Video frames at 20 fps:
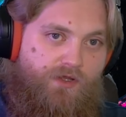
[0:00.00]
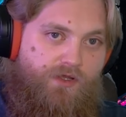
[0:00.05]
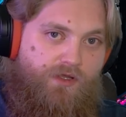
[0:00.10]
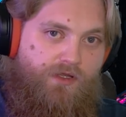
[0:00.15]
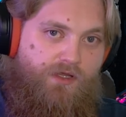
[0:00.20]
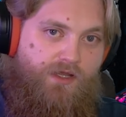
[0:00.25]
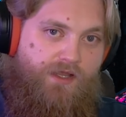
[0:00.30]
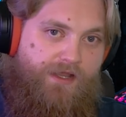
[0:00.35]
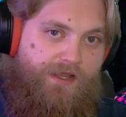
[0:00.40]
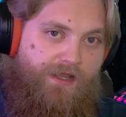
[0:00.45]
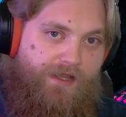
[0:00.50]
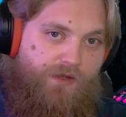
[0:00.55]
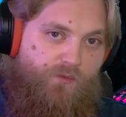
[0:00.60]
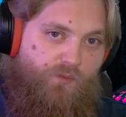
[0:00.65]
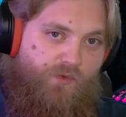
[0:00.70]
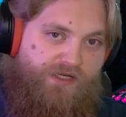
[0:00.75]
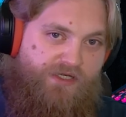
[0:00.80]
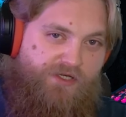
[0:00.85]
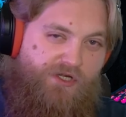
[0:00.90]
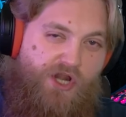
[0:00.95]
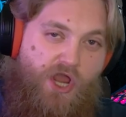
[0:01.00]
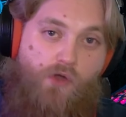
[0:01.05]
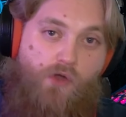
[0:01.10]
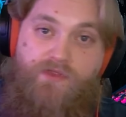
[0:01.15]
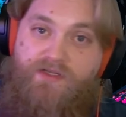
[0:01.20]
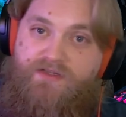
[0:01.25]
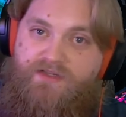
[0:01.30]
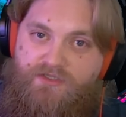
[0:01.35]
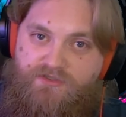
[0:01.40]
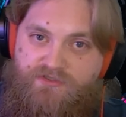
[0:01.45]
uh, we know
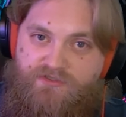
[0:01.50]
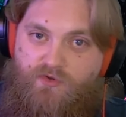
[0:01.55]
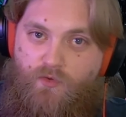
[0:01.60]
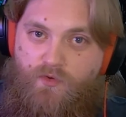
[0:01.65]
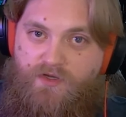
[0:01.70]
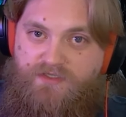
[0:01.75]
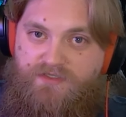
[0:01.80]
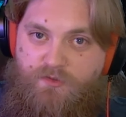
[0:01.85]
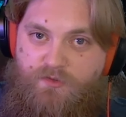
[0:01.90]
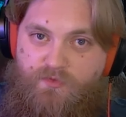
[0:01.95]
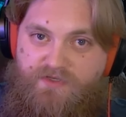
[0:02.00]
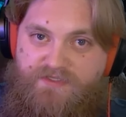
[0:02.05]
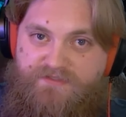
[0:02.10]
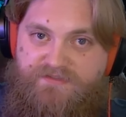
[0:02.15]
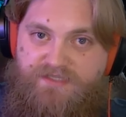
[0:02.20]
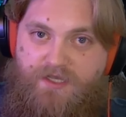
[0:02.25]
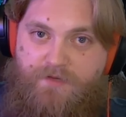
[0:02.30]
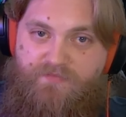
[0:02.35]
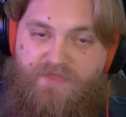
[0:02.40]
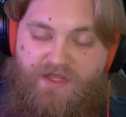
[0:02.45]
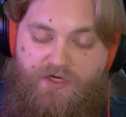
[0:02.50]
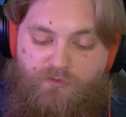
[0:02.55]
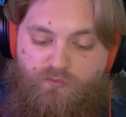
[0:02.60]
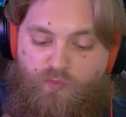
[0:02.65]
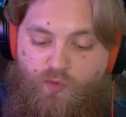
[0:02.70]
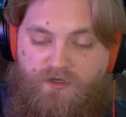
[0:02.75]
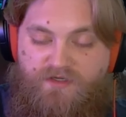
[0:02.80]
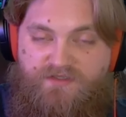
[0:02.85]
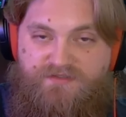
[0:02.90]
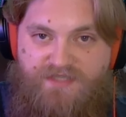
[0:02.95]
that there's going to be some that are
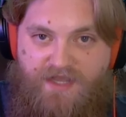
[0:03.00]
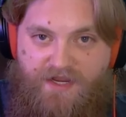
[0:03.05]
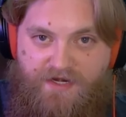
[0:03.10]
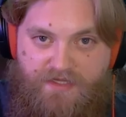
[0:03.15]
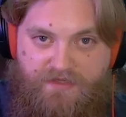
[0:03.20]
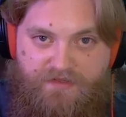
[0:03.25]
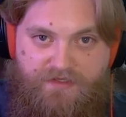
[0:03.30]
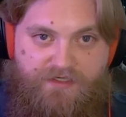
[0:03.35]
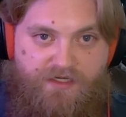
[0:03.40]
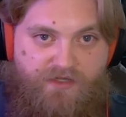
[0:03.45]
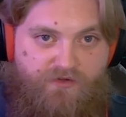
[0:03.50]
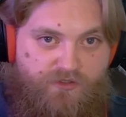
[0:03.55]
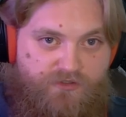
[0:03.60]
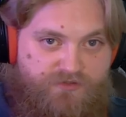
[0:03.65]
more exciting than others